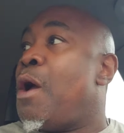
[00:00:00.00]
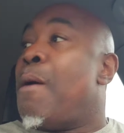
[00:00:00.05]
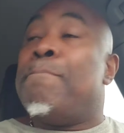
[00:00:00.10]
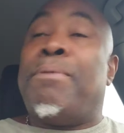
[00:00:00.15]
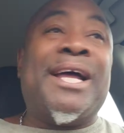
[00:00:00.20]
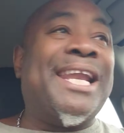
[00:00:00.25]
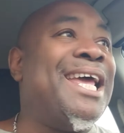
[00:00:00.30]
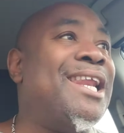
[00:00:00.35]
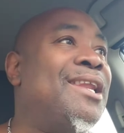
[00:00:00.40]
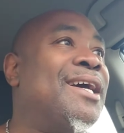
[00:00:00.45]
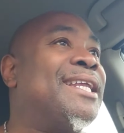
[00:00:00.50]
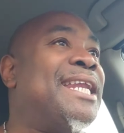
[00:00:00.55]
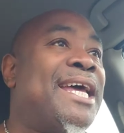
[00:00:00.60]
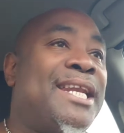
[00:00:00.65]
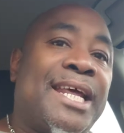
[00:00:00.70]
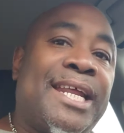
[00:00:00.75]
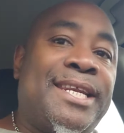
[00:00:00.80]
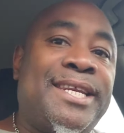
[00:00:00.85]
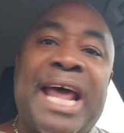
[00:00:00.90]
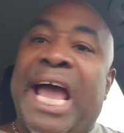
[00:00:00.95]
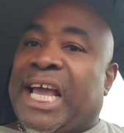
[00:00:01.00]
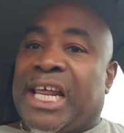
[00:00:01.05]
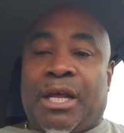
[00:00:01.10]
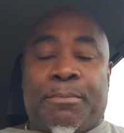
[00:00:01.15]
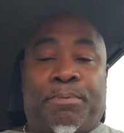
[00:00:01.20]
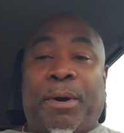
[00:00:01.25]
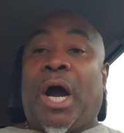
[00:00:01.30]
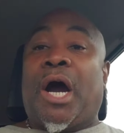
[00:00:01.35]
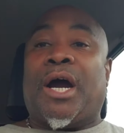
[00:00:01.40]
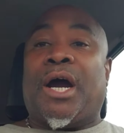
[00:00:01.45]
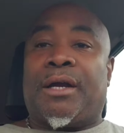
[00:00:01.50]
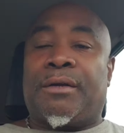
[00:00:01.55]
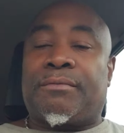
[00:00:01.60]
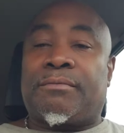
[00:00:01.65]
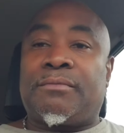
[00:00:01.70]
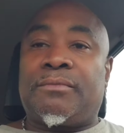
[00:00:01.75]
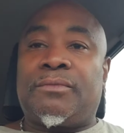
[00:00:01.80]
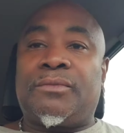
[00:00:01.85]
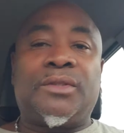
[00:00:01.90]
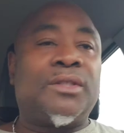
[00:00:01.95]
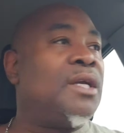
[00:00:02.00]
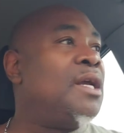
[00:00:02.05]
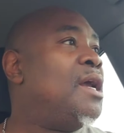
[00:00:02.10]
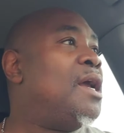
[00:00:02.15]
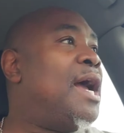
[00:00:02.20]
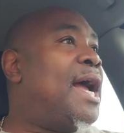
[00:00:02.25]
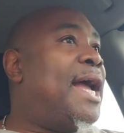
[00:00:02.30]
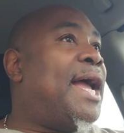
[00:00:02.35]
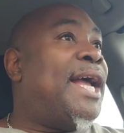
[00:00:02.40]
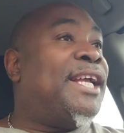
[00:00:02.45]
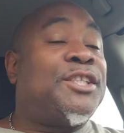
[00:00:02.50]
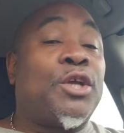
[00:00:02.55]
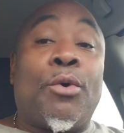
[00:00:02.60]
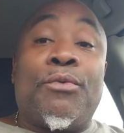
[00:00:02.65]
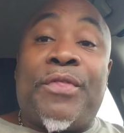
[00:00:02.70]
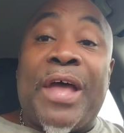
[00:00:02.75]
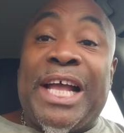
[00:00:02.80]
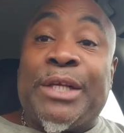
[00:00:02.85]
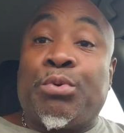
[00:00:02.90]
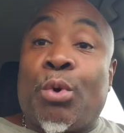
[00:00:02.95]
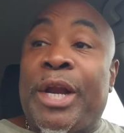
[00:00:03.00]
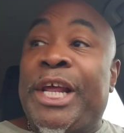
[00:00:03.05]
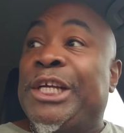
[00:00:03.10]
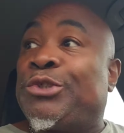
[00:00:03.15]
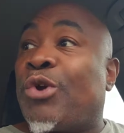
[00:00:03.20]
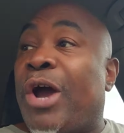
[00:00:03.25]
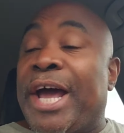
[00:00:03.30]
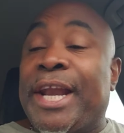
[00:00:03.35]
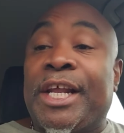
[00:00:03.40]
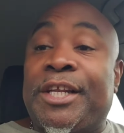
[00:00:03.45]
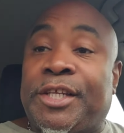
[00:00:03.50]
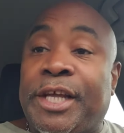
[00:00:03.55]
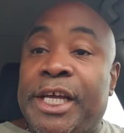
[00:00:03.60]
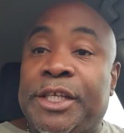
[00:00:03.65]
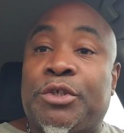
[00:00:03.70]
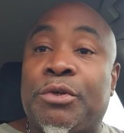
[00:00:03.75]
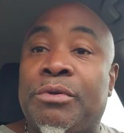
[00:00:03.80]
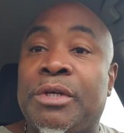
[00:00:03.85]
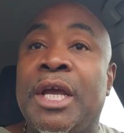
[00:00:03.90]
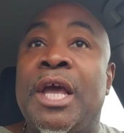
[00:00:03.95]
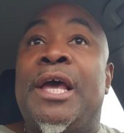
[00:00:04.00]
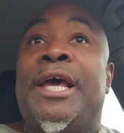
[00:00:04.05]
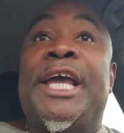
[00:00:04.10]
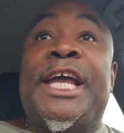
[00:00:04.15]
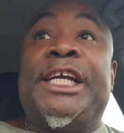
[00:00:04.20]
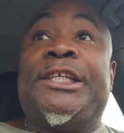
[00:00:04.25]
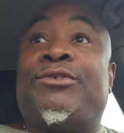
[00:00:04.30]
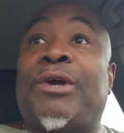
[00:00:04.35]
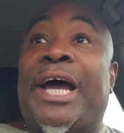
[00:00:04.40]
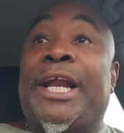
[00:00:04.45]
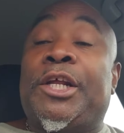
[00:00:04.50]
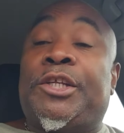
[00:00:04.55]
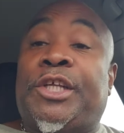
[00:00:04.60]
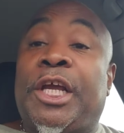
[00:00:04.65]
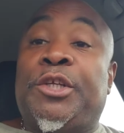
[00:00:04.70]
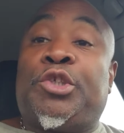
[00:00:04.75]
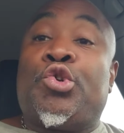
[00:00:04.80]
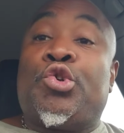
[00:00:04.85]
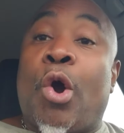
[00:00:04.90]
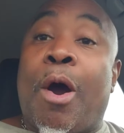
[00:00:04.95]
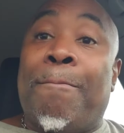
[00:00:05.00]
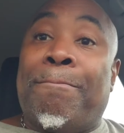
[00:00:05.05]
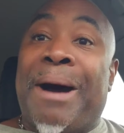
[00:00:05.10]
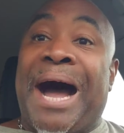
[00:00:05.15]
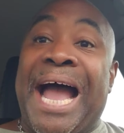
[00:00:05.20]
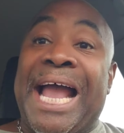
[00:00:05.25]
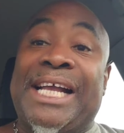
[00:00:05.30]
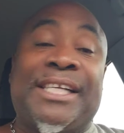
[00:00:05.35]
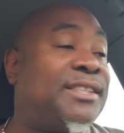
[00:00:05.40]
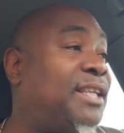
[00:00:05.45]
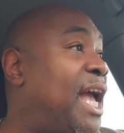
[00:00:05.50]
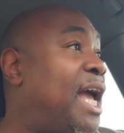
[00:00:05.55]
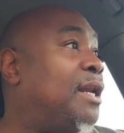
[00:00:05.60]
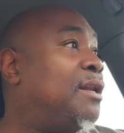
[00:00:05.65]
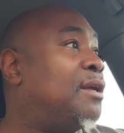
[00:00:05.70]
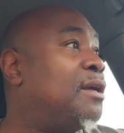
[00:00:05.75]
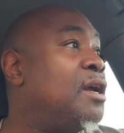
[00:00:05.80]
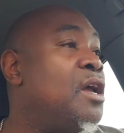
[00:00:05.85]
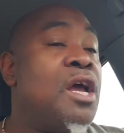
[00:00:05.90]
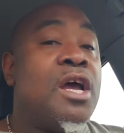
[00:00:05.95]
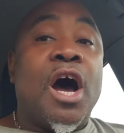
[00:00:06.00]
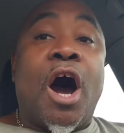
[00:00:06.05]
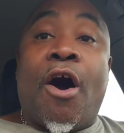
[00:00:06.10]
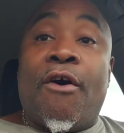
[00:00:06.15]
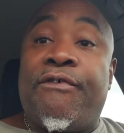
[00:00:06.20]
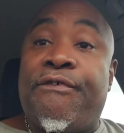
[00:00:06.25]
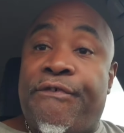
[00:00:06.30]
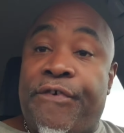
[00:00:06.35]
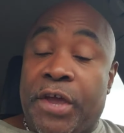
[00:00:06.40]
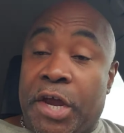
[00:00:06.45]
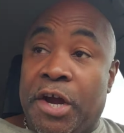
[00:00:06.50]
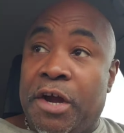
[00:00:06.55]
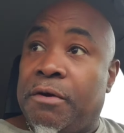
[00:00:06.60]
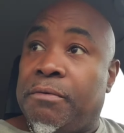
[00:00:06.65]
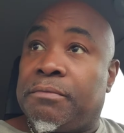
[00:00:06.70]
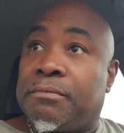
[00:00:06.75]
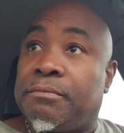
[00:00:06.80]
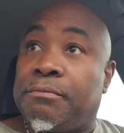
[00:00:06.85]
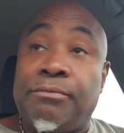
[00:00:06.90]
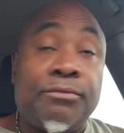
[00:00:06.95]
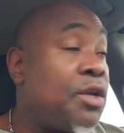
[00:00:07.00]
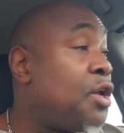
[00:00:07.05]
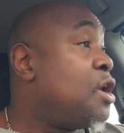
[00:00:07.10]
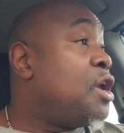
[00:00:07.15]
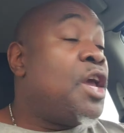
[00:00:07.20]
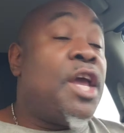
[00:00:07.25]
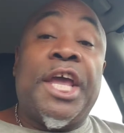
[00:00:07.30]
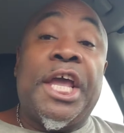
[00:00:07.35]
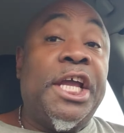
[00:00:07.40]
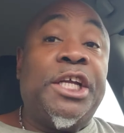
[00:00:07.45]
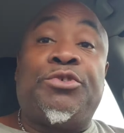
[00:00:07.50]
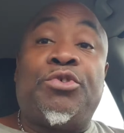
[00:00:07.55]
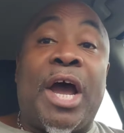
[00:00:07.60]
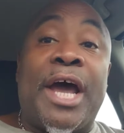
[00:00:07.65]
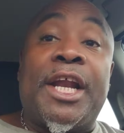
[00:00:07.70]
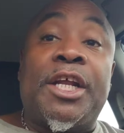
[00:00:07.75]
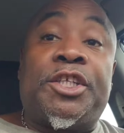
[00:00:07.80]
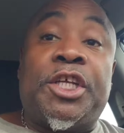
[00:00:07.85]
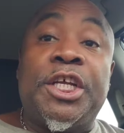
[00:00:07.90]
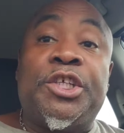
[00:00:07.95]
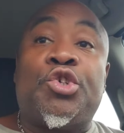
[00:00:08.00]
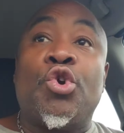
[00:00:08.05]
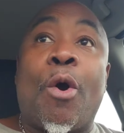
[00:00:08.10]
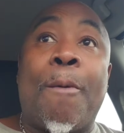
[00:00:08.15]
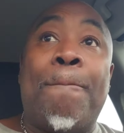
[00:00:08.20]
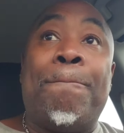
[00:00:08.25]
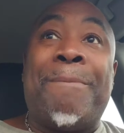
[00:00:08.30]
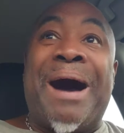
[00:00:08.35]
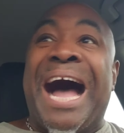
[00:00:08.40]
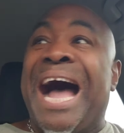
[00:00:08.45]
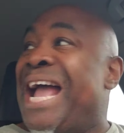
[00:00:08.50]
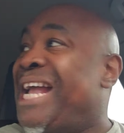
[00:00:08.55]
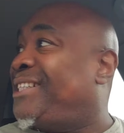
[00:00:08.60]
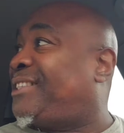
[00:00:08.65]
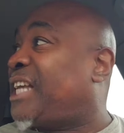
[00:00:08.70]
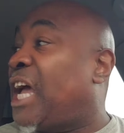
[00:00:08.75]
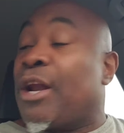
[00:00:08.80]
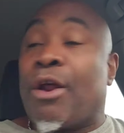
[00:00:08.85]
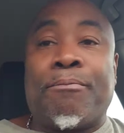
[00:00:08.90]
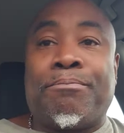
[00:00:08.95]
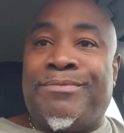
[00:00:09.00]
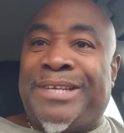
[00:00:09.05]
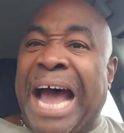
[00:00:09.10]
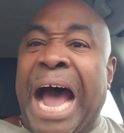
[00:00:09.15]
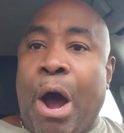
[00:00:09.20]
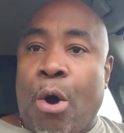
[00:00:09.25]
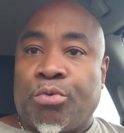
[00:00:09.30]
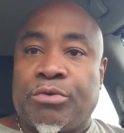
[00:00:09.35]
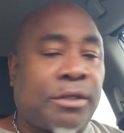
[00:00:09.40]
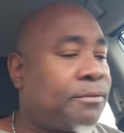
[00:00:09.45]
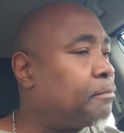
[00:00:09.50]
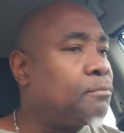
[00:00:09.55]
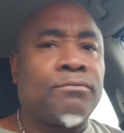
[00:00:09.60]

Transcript: but they're looking at the negative part. And so that's what he's trying to teach you. He's trying to teach you a mindset of fear. He's trying to teach you a mindset of doubt.